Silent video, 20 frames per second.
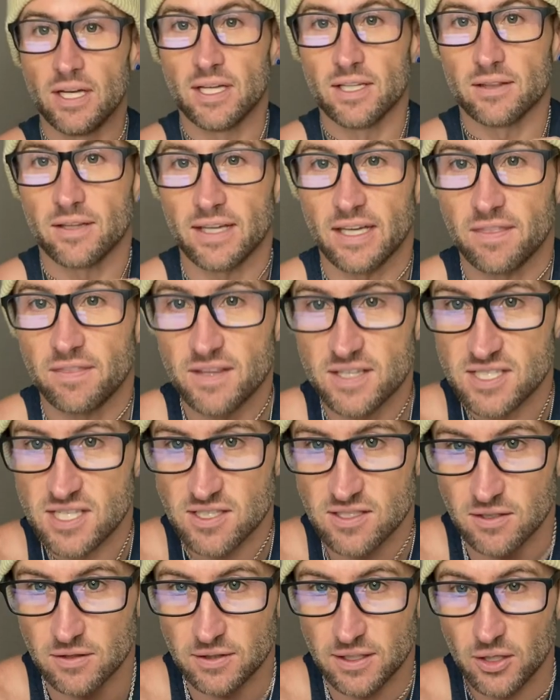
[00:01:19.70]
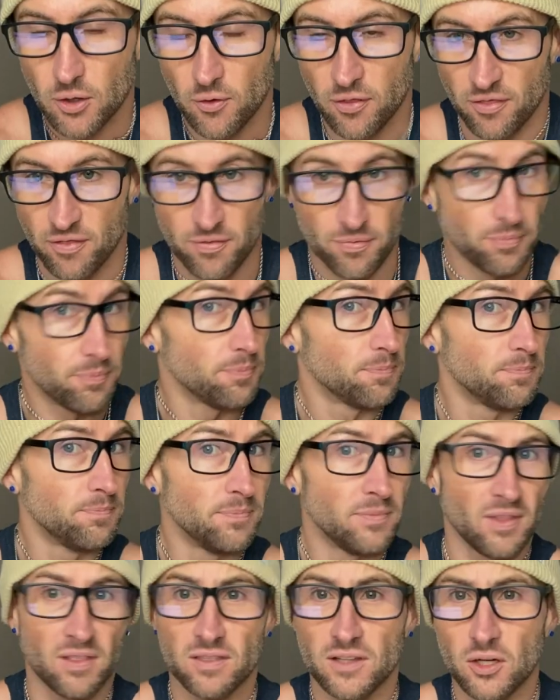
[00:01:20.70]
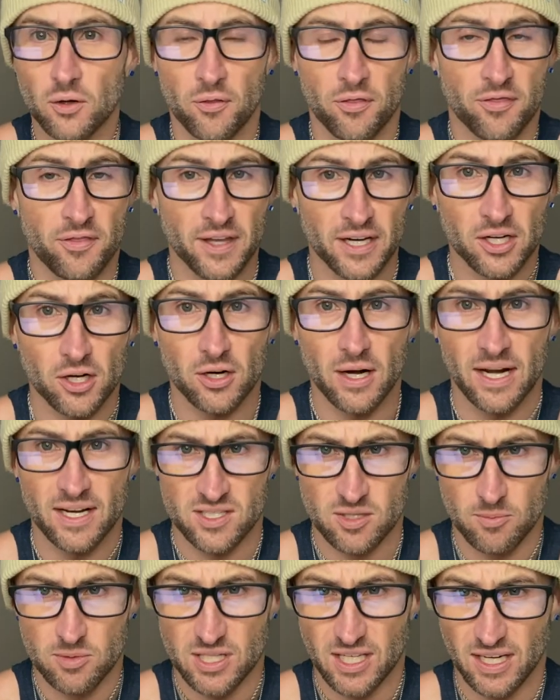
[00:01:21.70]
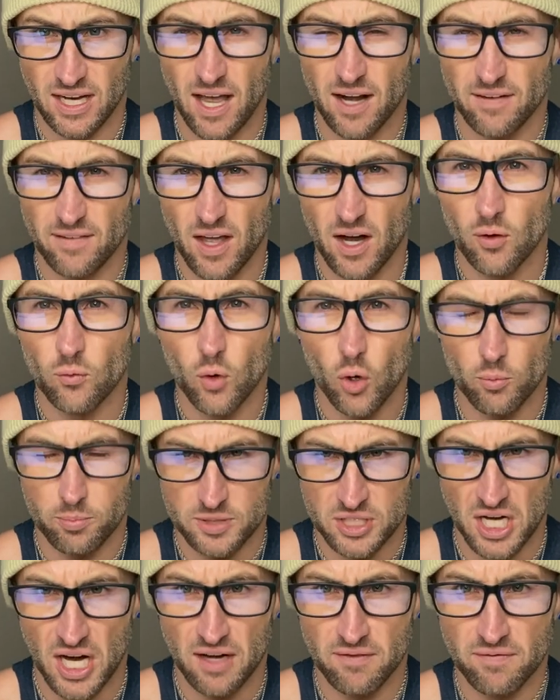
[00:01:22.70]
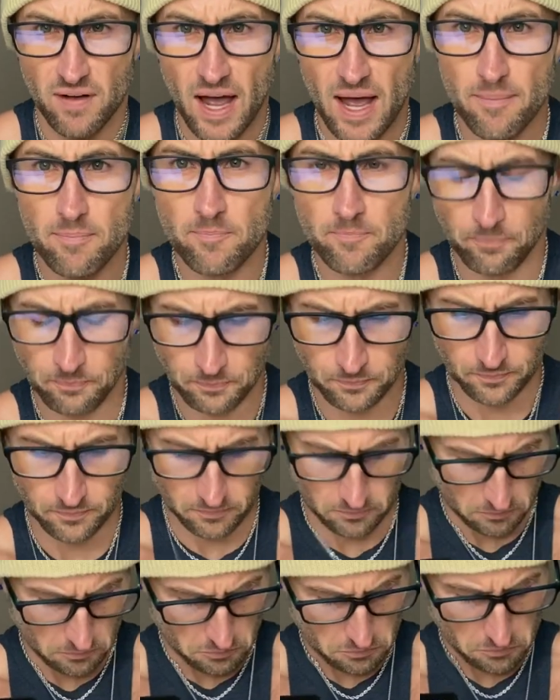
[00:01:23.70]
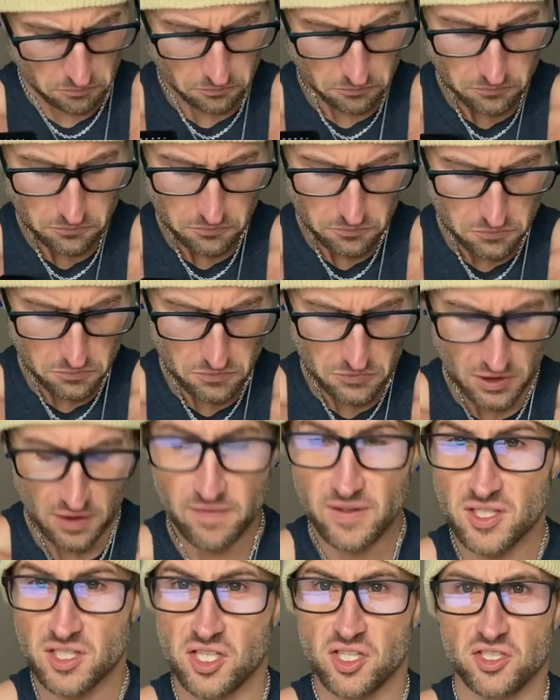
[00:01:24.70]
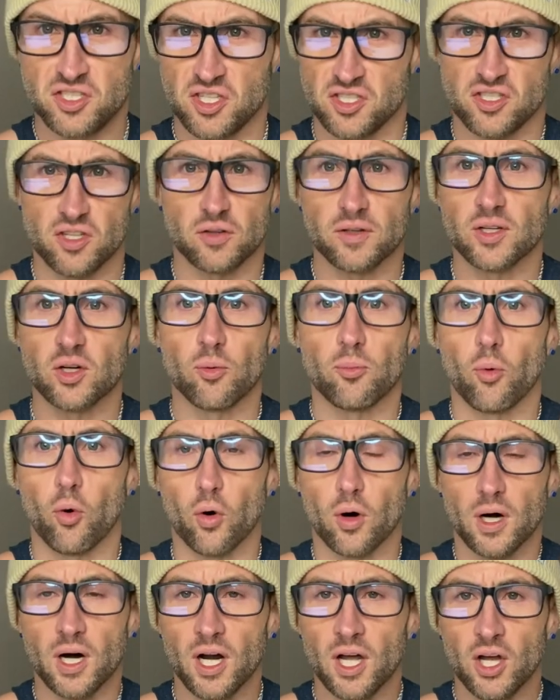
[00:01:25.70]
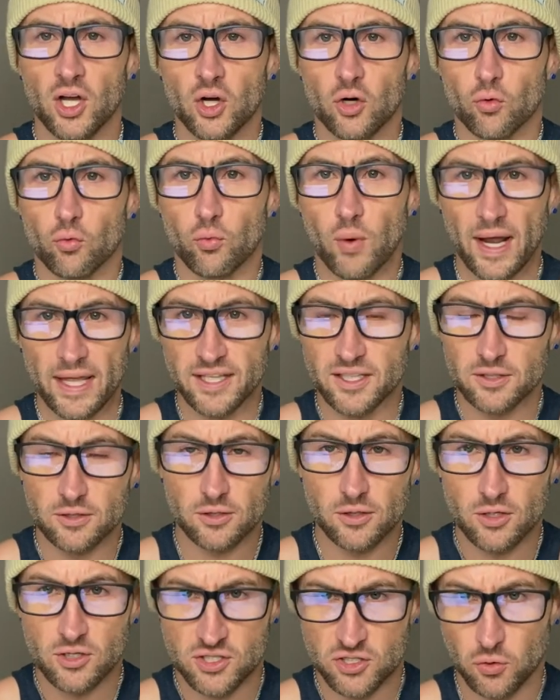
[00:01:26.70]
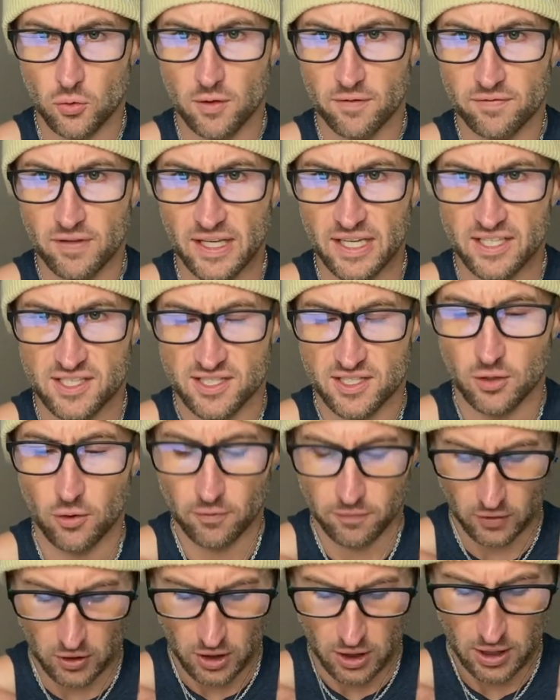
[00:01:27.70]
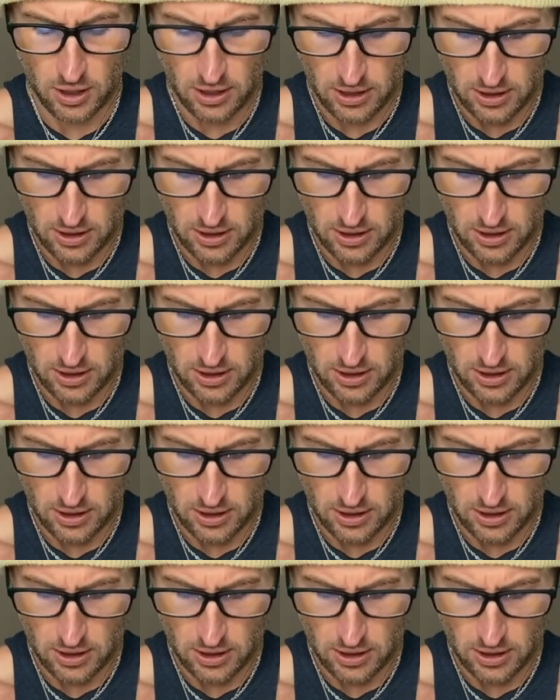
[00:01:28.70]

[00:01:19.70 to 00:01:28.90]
Like, this is a little thicker, and it's almost like kind of got a rope chain vibe. This is just a little more regular sort of like silver